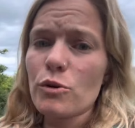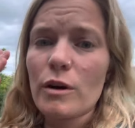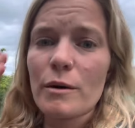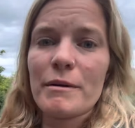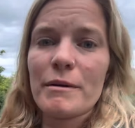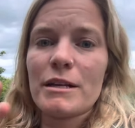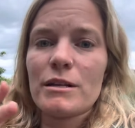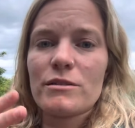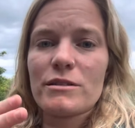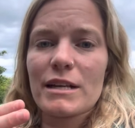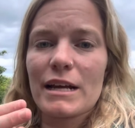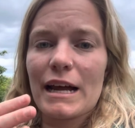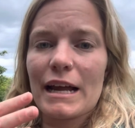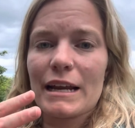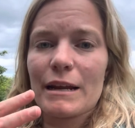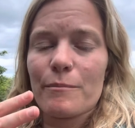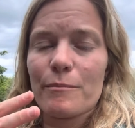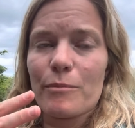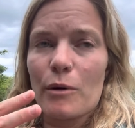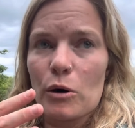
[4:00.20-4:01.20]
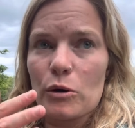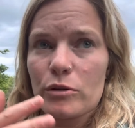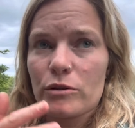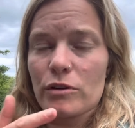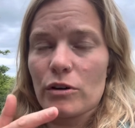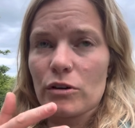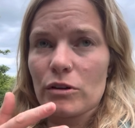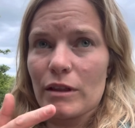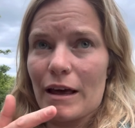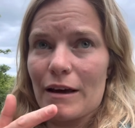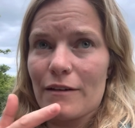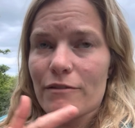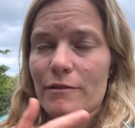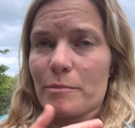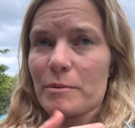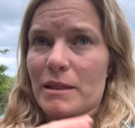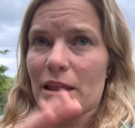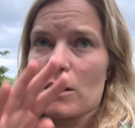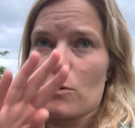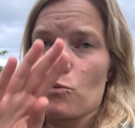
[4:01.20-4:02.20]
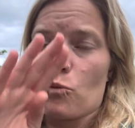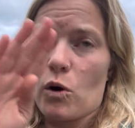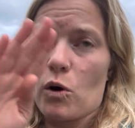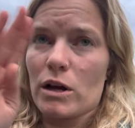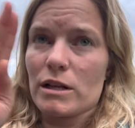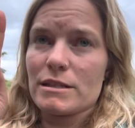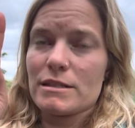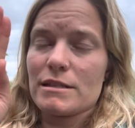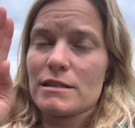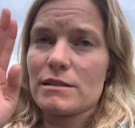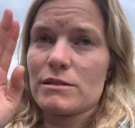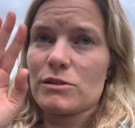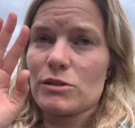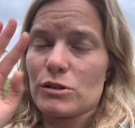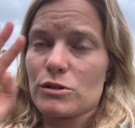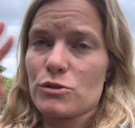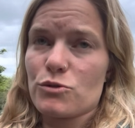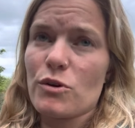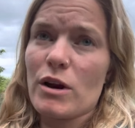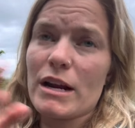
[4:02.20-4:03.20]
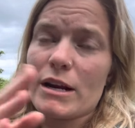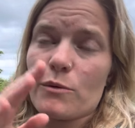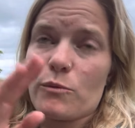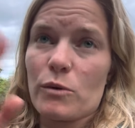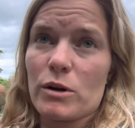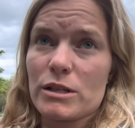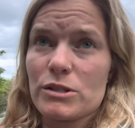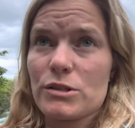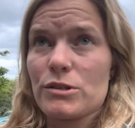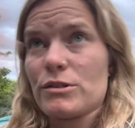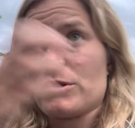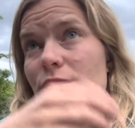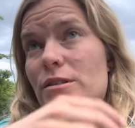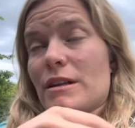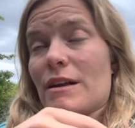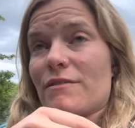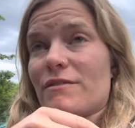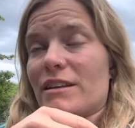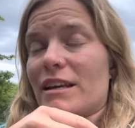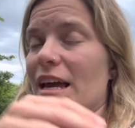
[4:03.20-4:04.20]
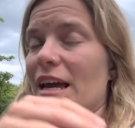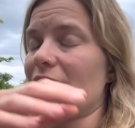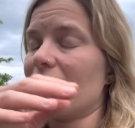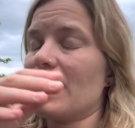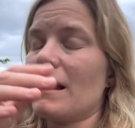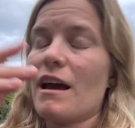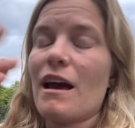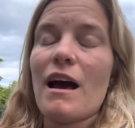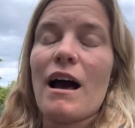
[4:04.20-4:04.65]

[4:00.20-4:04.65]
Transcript: caminos that kind of both turn left, but then one turns right and one turns left again.